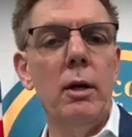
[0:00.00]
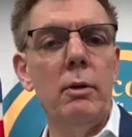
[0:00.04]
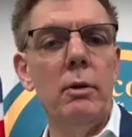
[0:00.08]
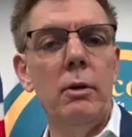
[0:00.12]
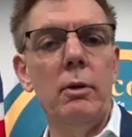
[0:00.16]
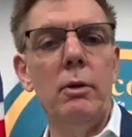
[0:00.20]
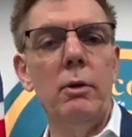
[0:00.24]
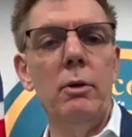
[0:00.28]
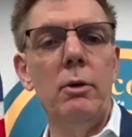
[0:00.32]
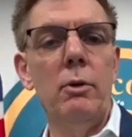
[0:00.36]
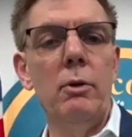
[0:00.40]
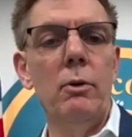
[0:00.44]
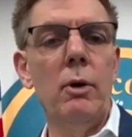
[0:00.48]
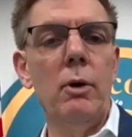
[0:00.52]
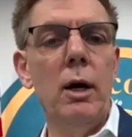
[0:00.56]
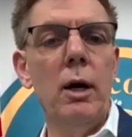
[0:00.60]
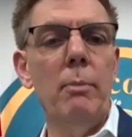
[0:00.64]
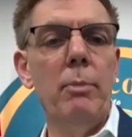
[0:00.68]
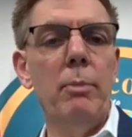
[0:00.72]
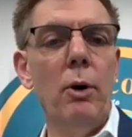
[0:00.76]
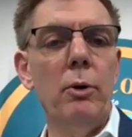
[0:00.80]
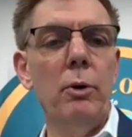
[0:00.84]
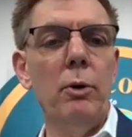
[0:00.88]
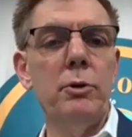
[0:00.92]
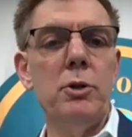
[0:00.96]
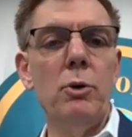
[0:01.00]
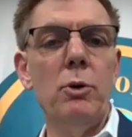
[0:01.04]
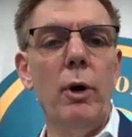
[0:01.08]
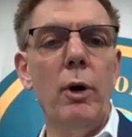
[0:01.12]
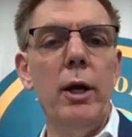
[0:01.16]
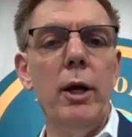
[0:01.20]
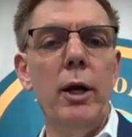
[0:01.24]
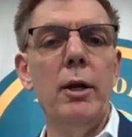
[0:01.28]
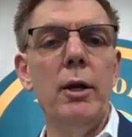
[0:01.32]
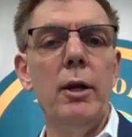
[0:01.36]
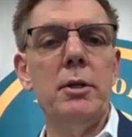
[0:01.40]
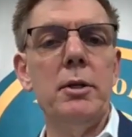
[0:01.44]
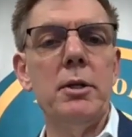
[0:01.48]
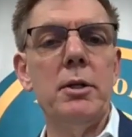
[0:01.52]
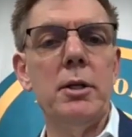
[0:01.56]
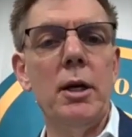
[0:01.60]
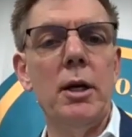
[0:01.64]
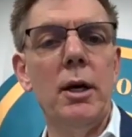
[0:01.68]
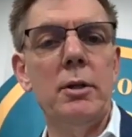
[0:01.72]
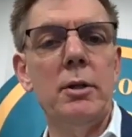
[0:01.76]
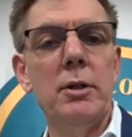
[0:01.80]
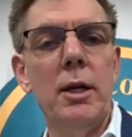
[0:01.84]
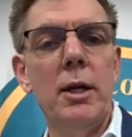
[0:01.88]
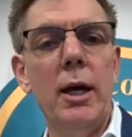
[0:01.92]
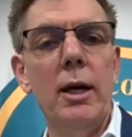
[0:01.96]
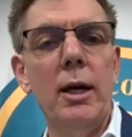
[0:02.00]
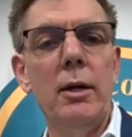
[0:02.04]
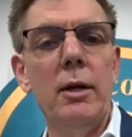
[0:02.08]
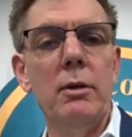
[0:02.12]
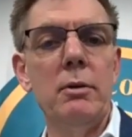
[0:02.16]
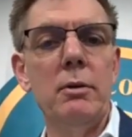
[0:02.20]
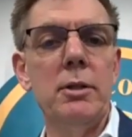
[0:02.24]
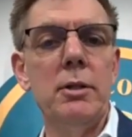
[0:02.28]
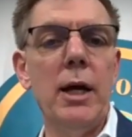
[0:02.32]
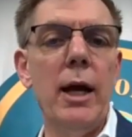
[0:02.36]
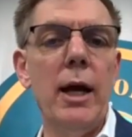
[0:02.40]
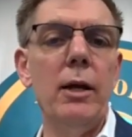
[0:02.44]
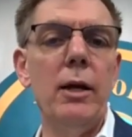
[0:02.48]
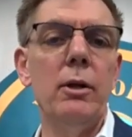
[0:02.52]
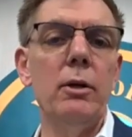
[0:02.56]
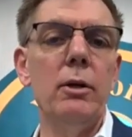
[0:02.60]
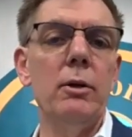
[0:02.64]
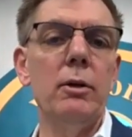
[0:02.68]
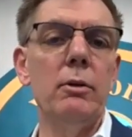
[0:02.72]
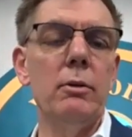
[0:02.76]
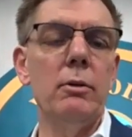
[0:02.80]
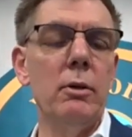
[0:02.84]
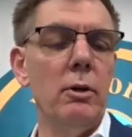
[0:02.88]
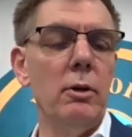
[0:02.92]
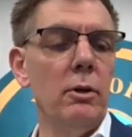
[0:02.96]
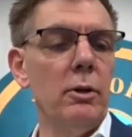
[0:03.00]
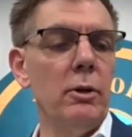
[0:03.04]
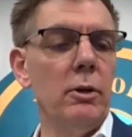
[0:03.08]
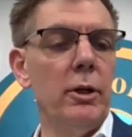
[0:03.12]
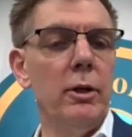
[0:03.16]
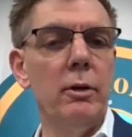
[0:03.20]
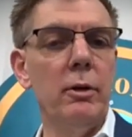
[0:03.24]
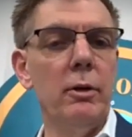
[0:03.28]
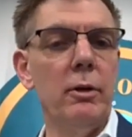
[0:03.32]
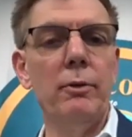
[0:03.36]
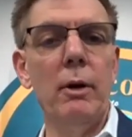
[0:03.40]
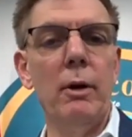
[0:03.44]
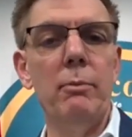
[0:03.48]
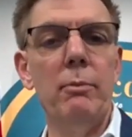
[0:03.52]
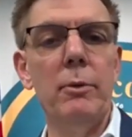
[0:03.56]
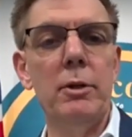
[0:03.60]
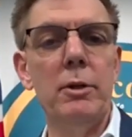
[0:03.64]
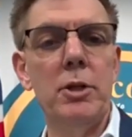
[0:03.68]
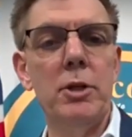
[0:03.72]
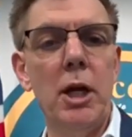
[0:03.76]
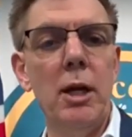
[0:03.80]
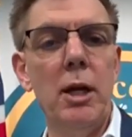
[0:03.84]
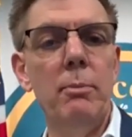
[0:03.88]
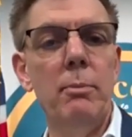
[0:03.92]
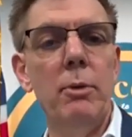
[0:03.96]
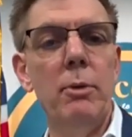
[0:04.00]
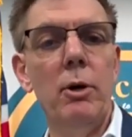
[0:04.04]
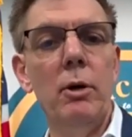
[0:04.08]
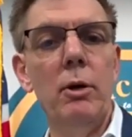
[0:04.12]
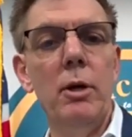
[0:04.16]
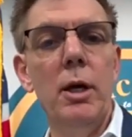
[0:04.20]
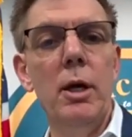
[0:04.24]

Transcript: you both joining us today, and Tyler earlier from the chamber.